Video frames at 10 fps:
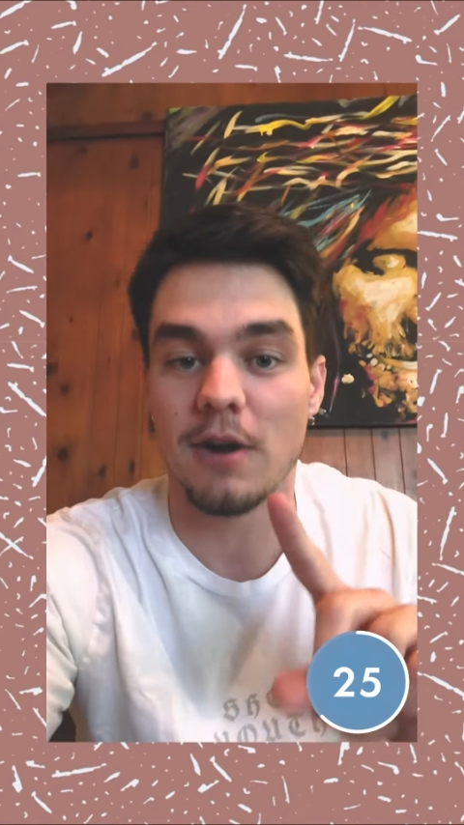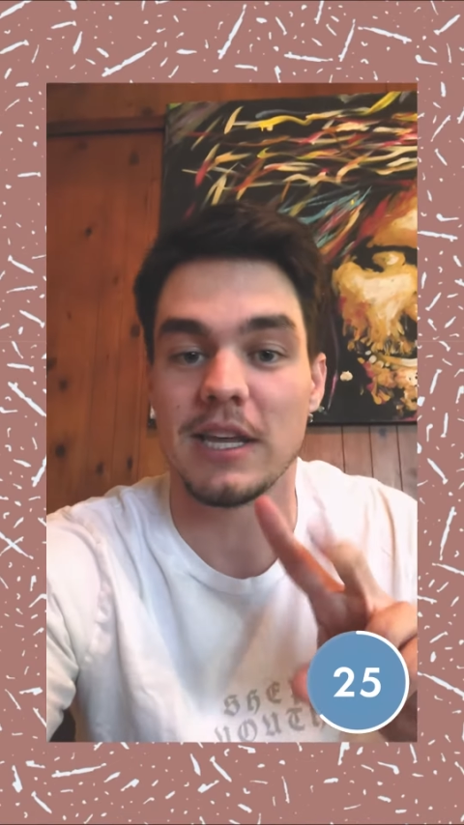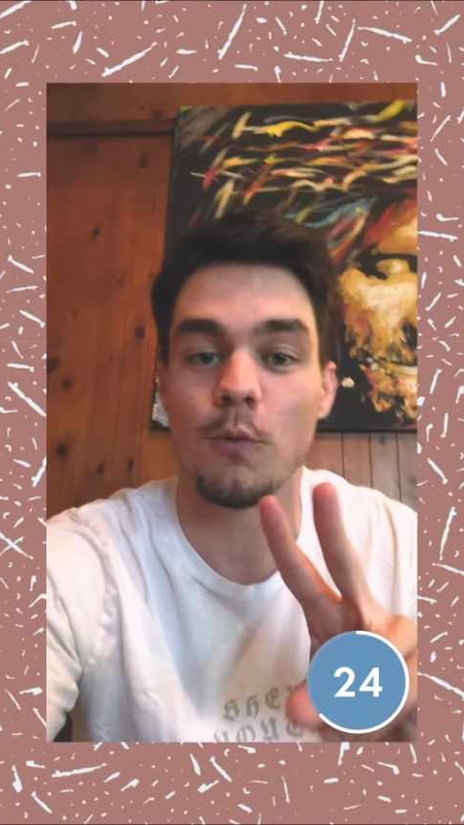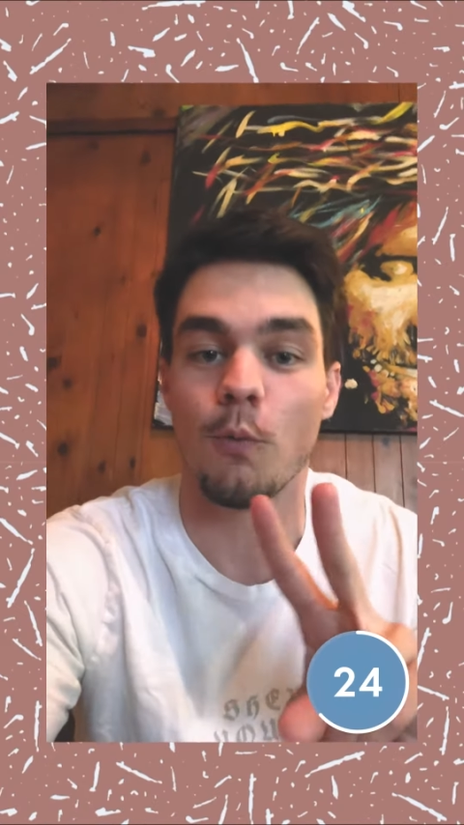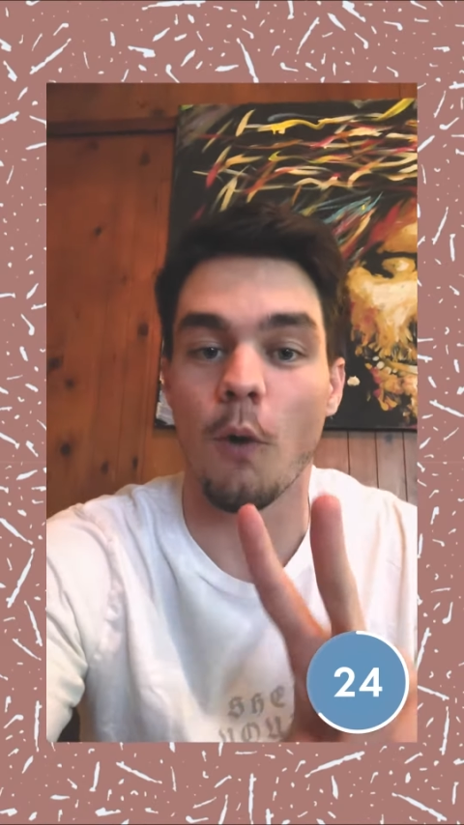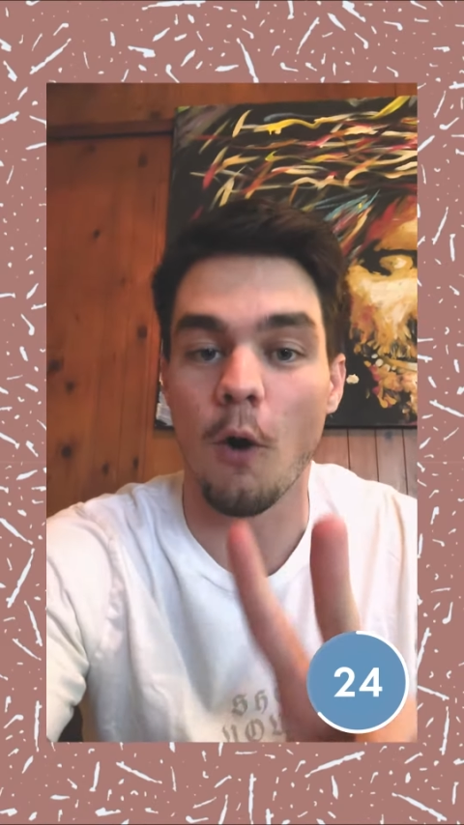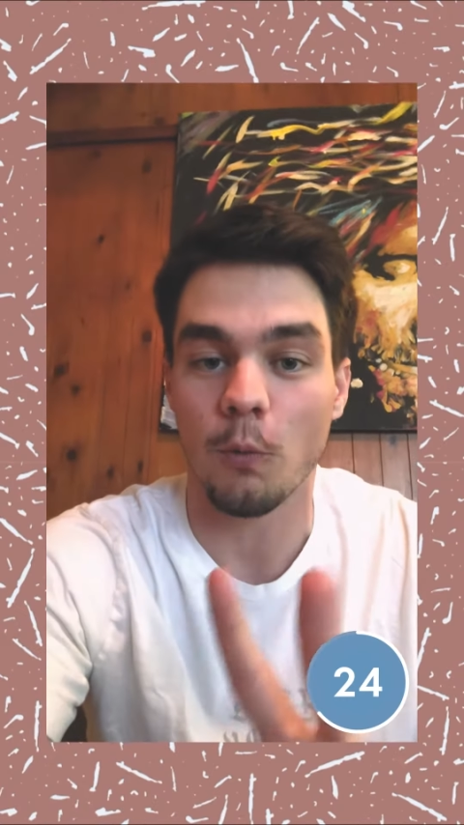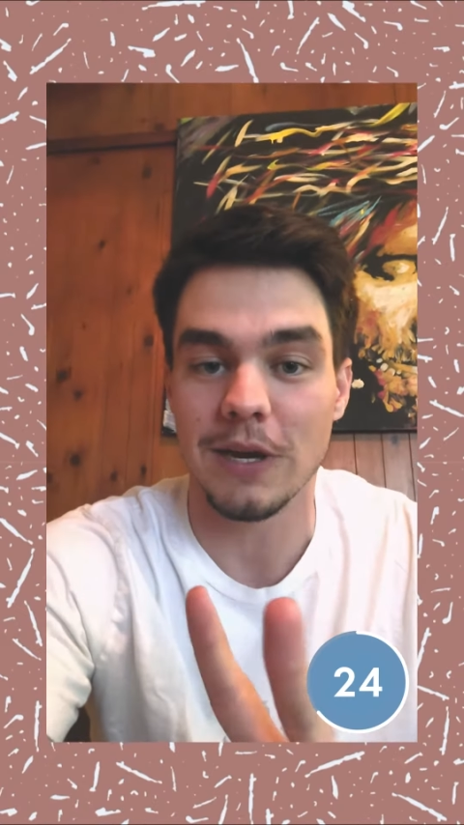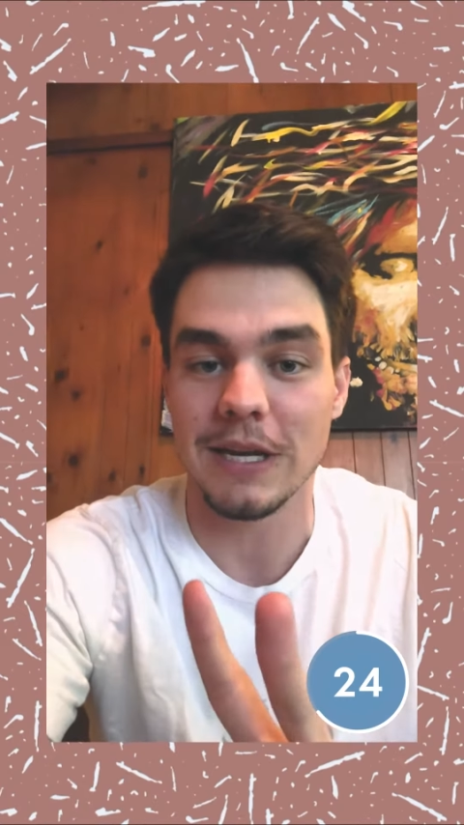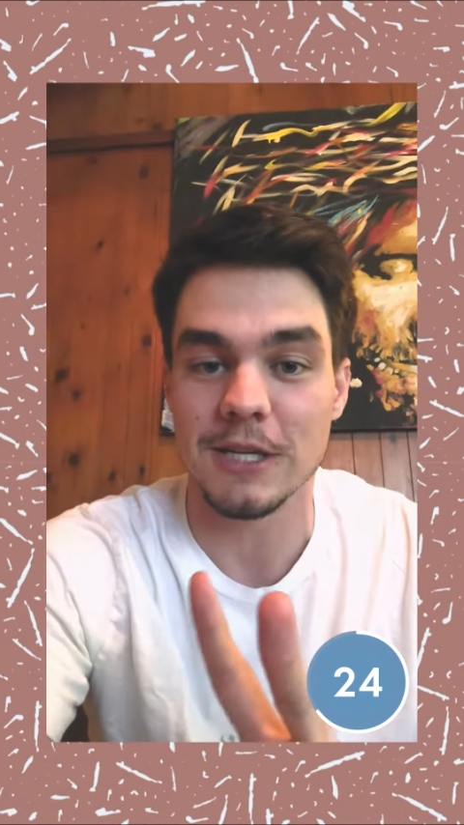he won't
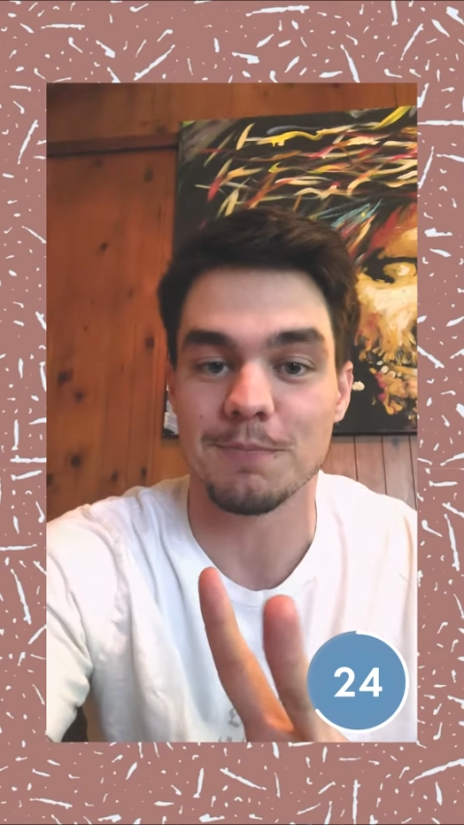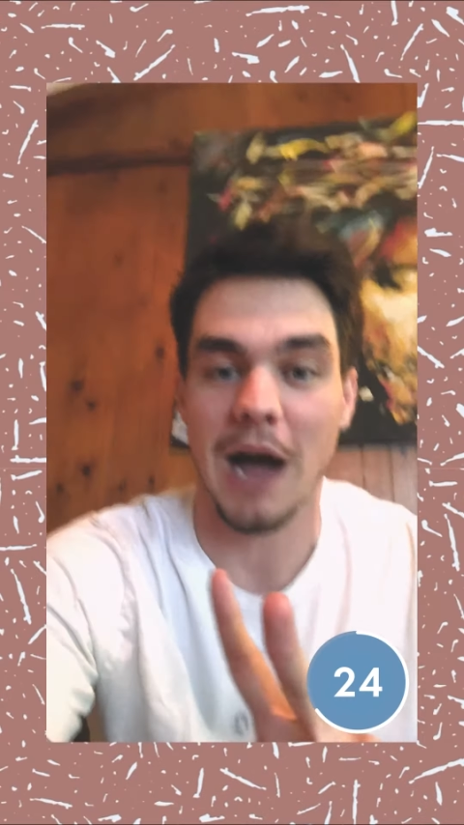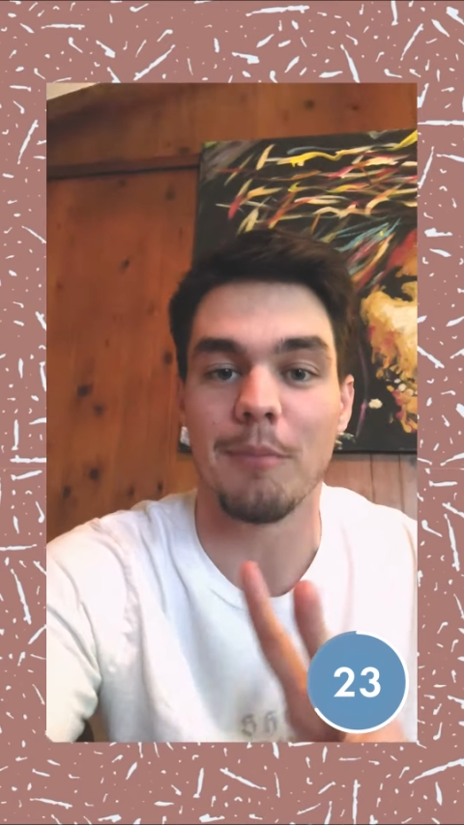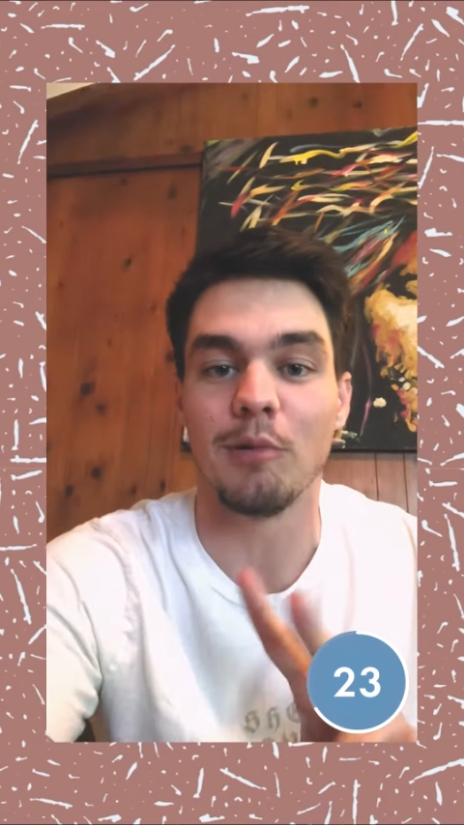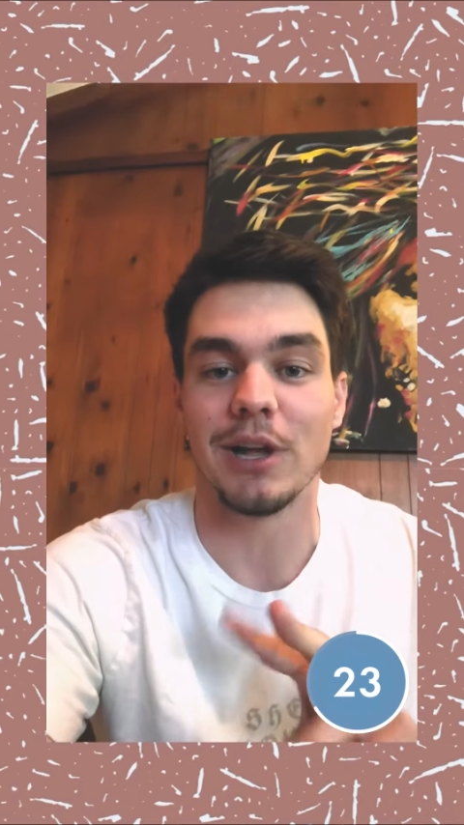read his Bible,